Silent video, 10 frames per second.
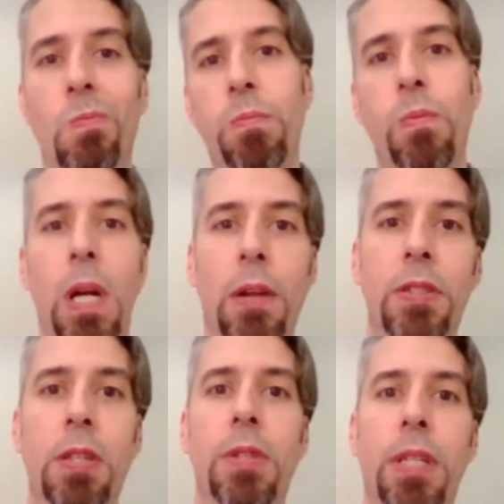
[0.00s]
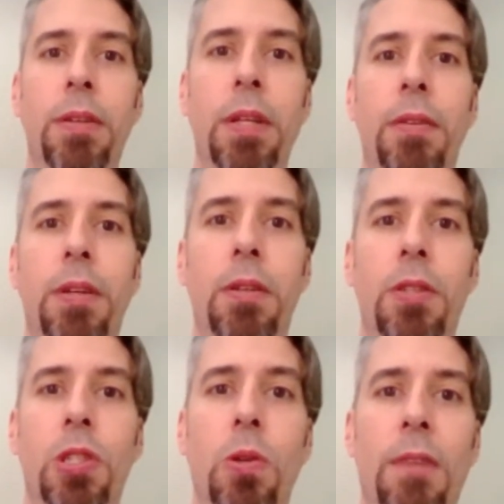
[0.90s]
relatively in the
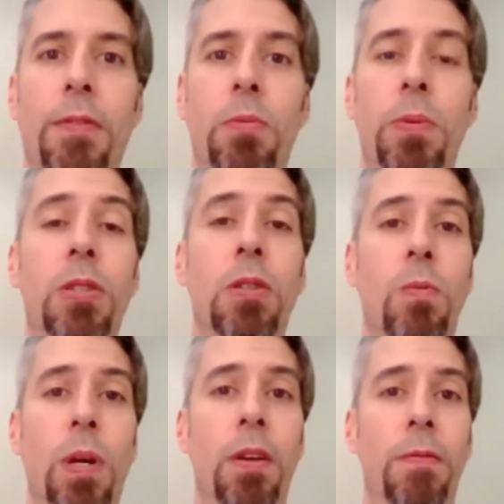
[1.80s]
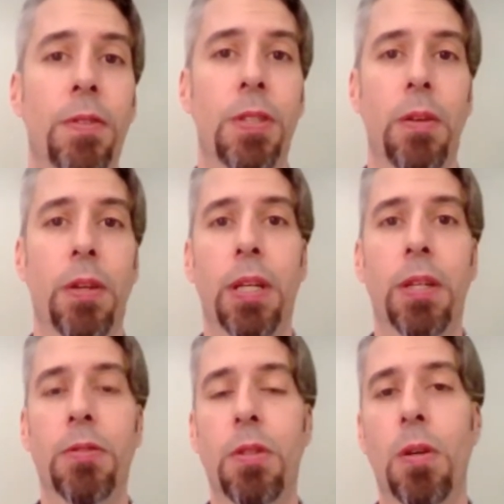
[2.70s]
geographic region of where their facility
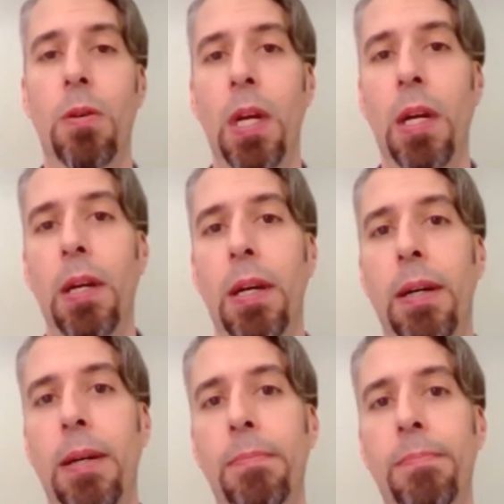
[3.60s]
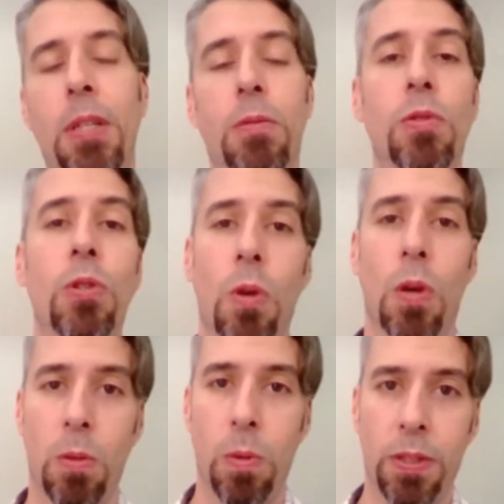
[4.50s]
is. So, New
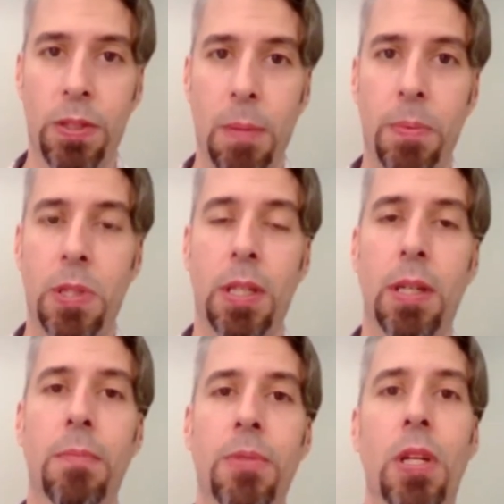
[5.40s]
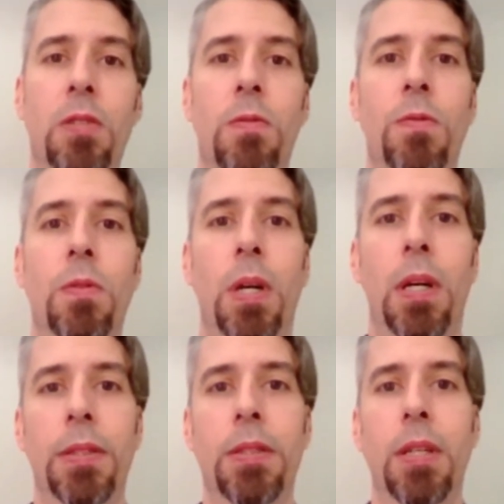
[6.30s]
York will accept sludge from
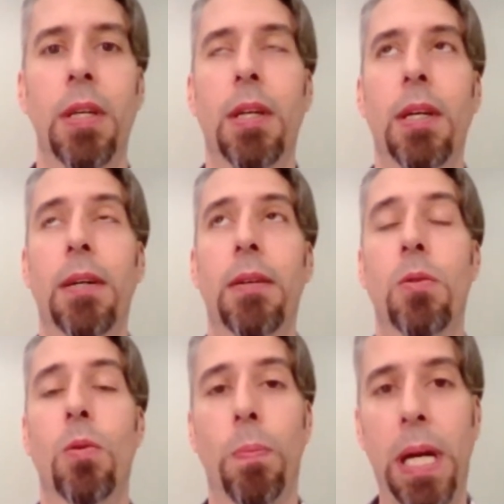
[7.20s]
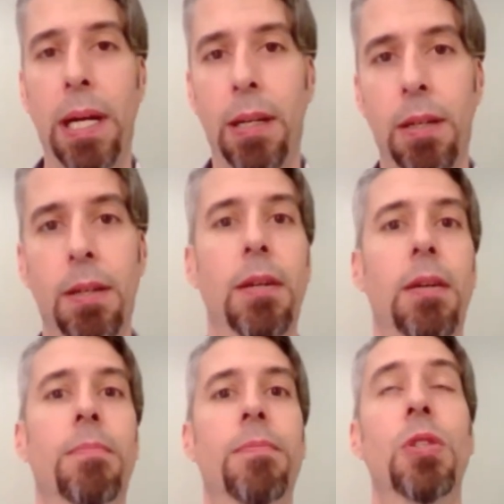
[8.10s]
Vermont, Quebec,
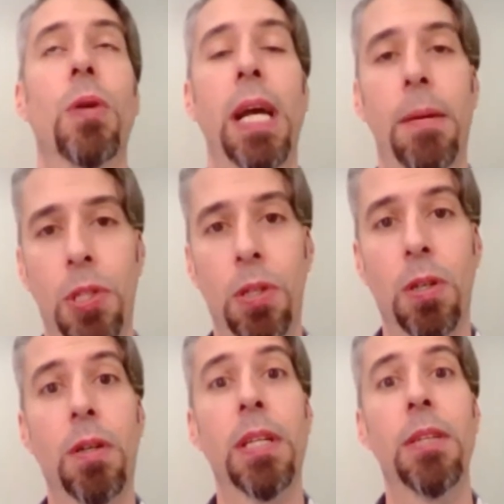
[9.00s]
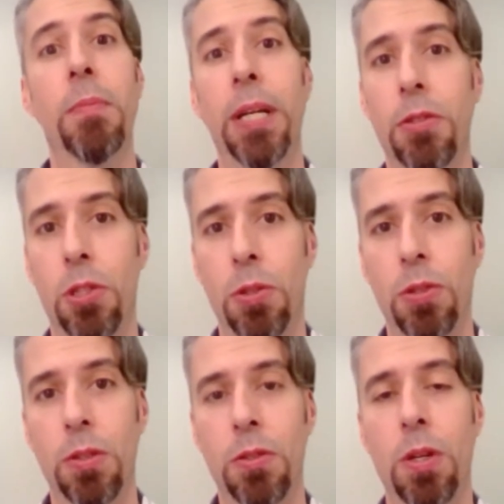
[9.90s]
New Hampshire, even
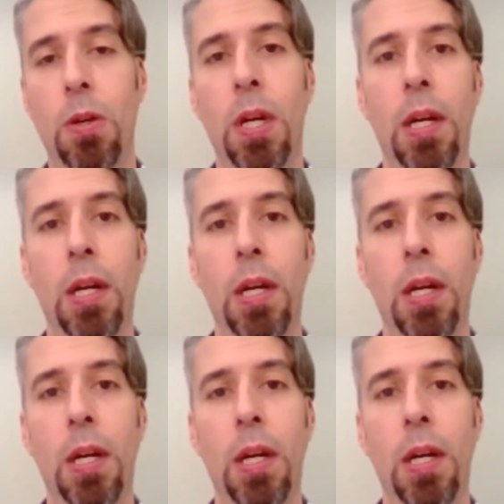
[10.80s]
Massachusetts. So